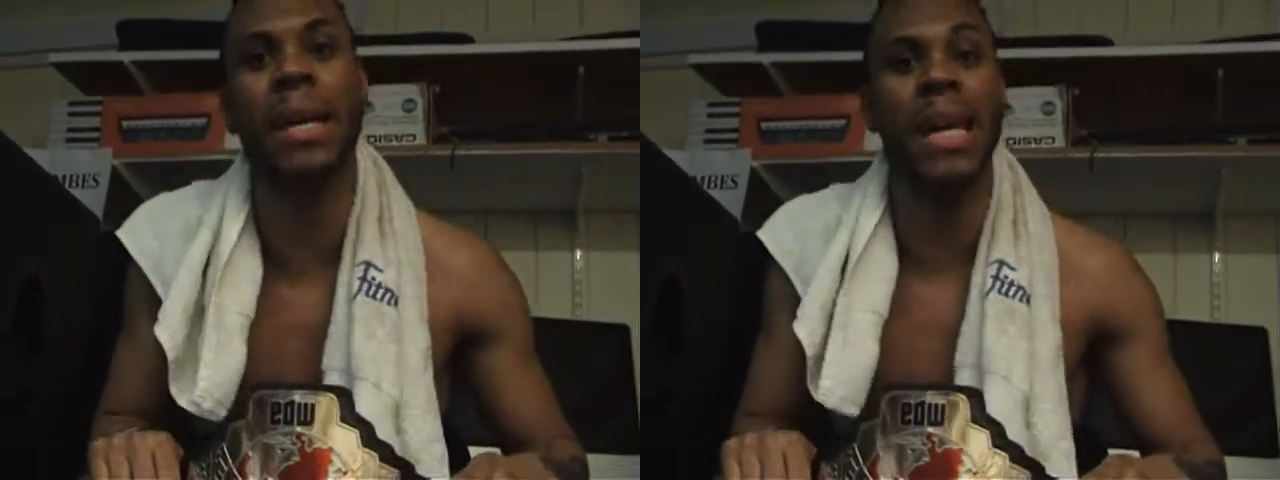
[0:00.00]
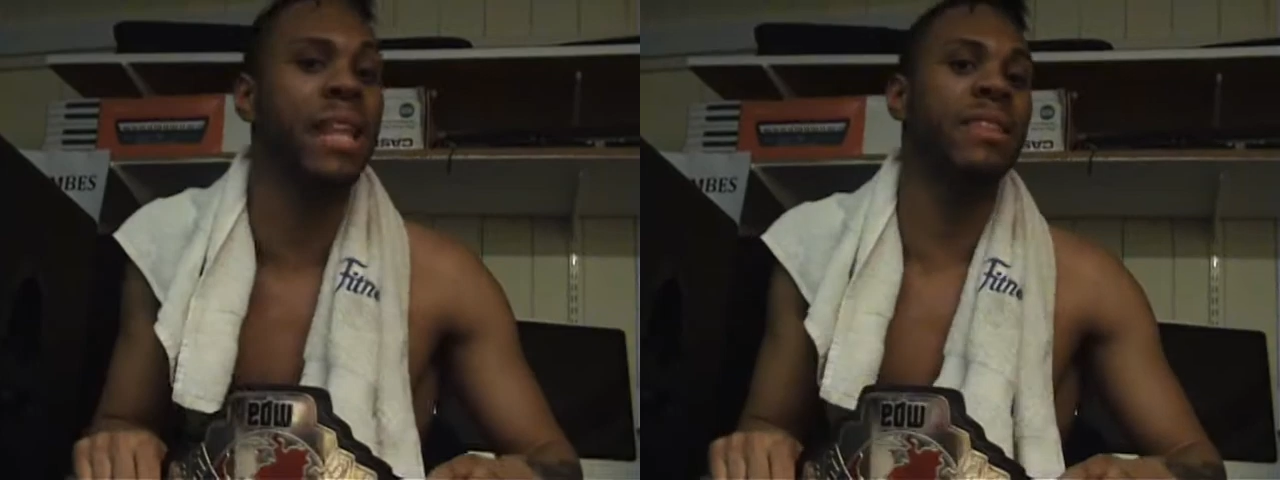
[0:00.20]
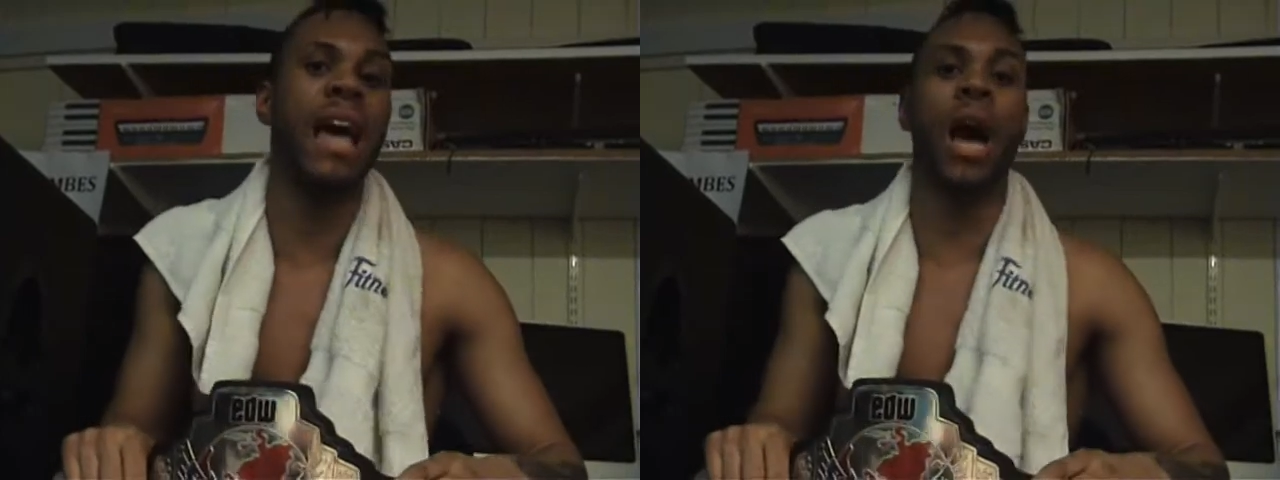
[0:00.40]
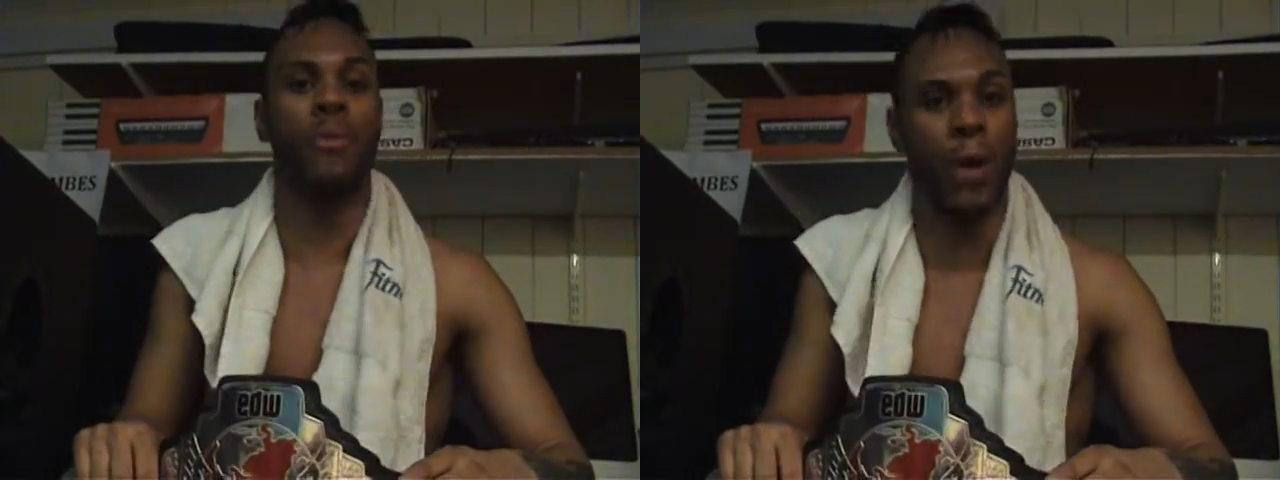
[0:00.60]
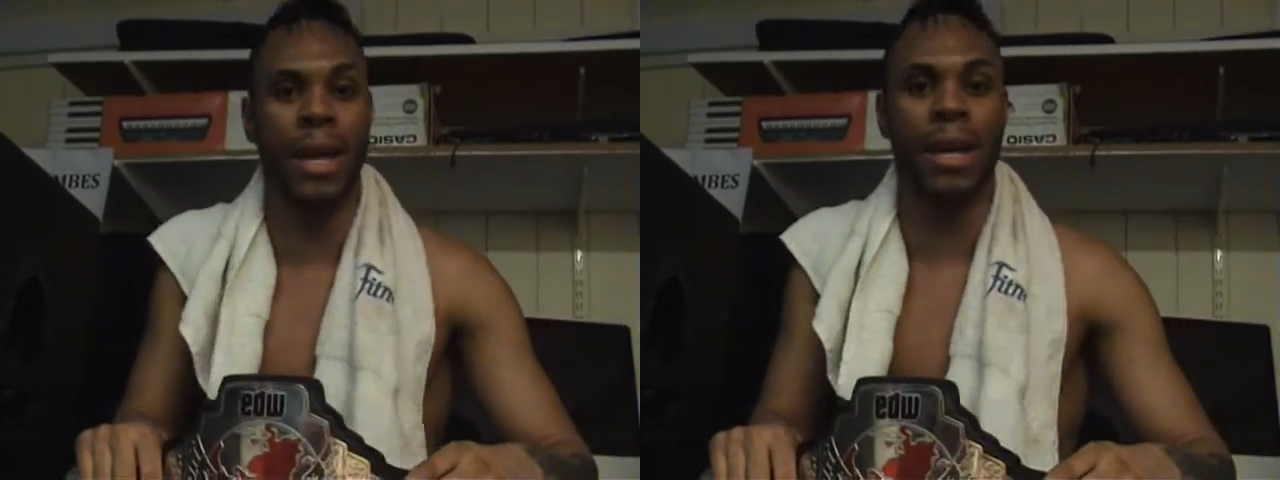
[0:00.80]
me in that
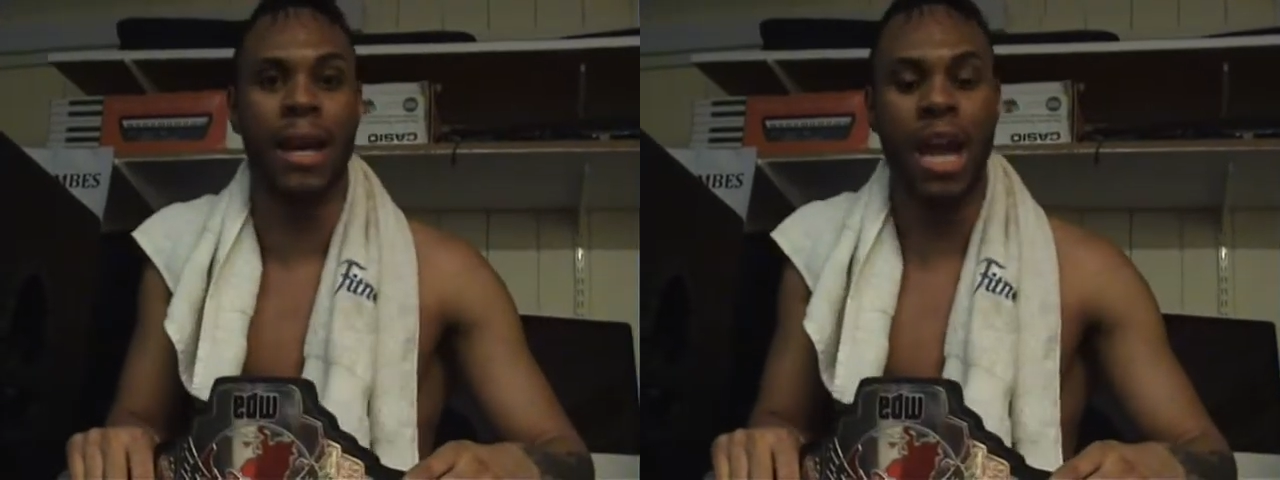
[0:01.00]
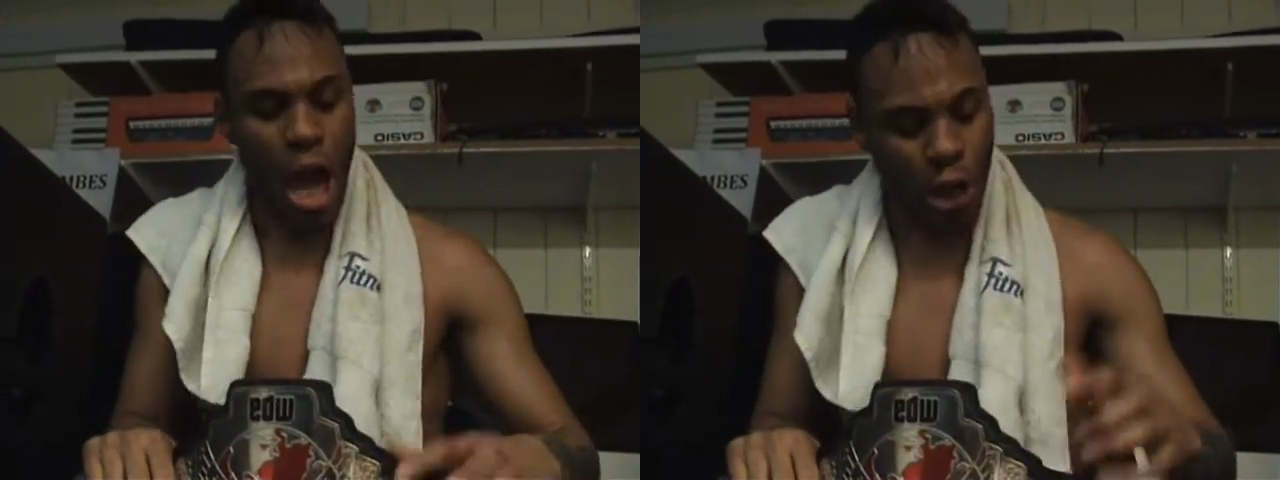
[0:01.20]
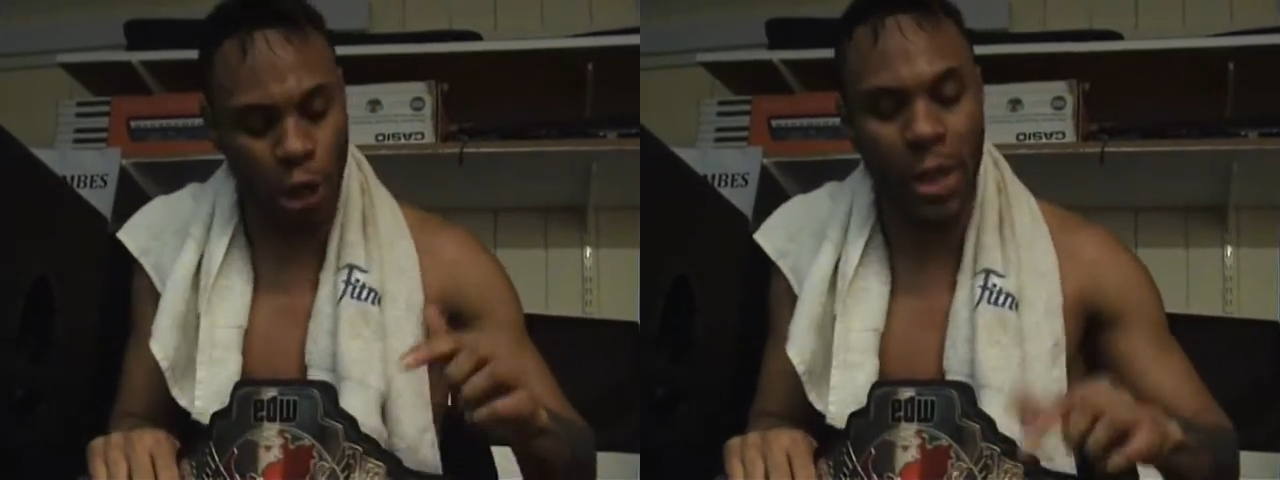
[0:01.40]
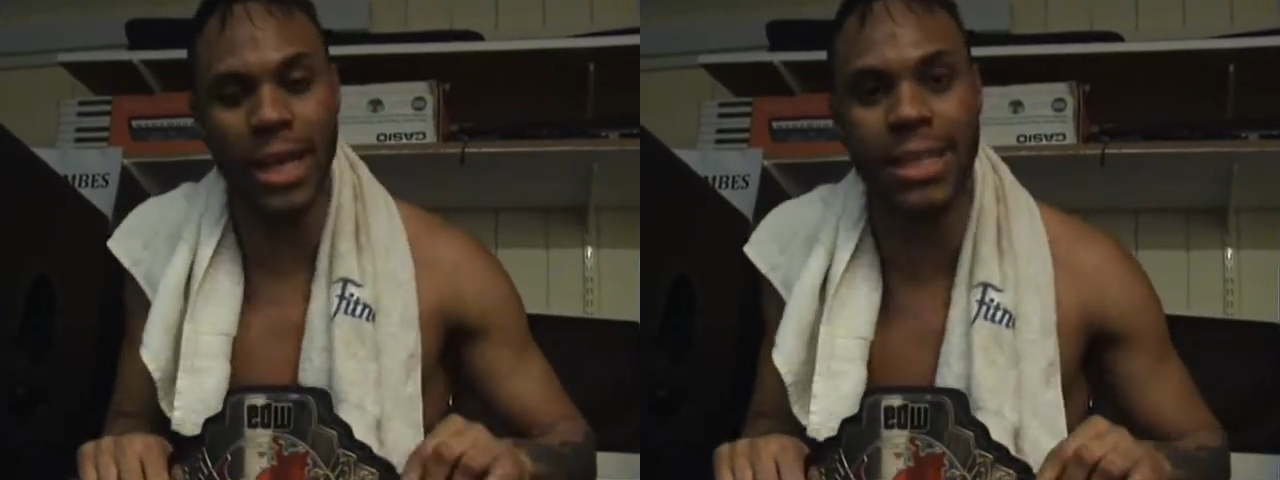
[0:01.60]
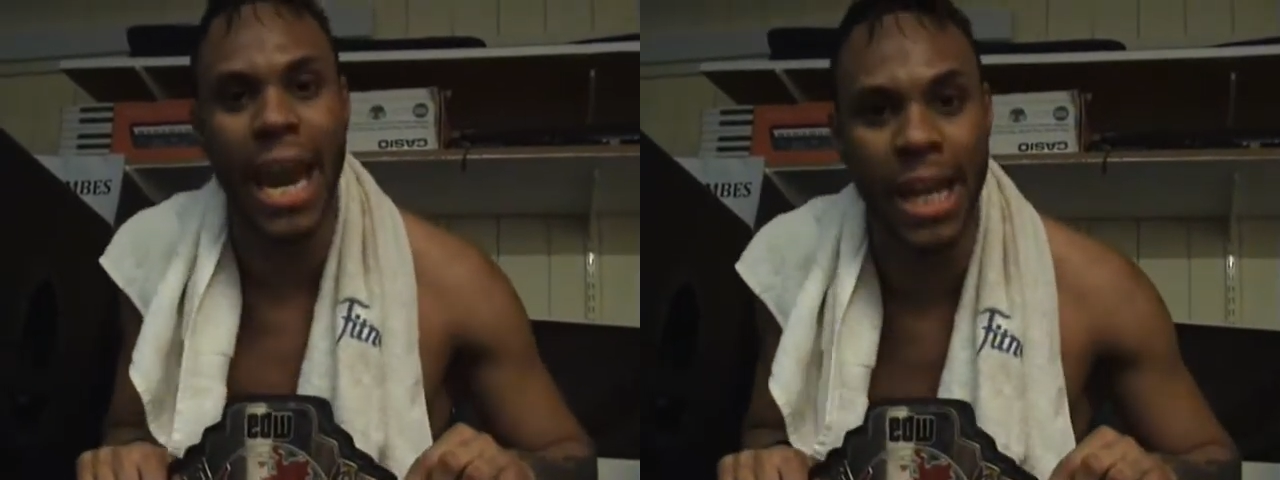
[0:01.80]
ring and you can
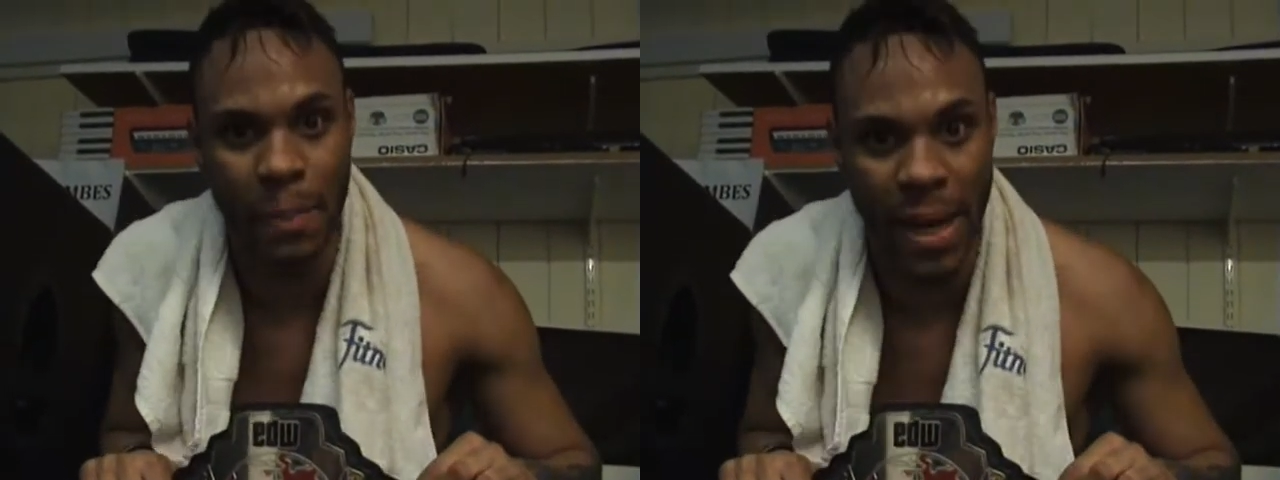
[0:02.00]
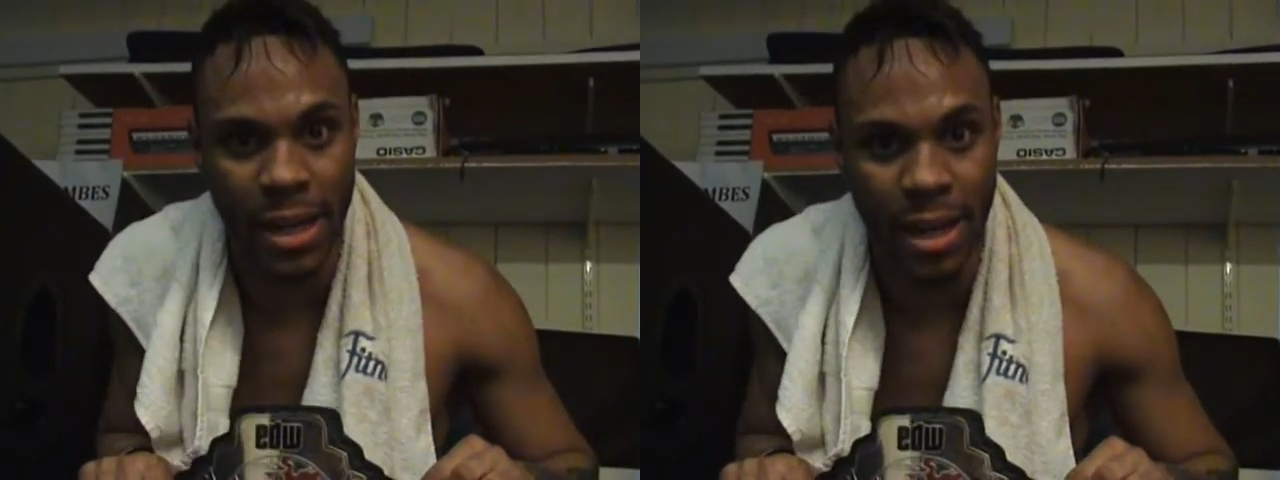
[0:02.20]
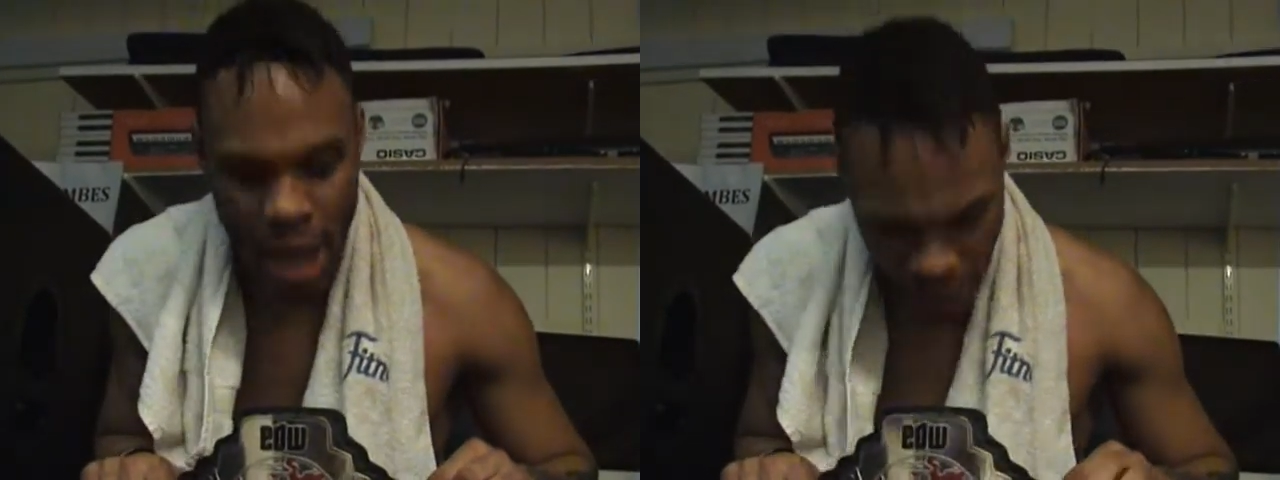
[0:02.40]
take me.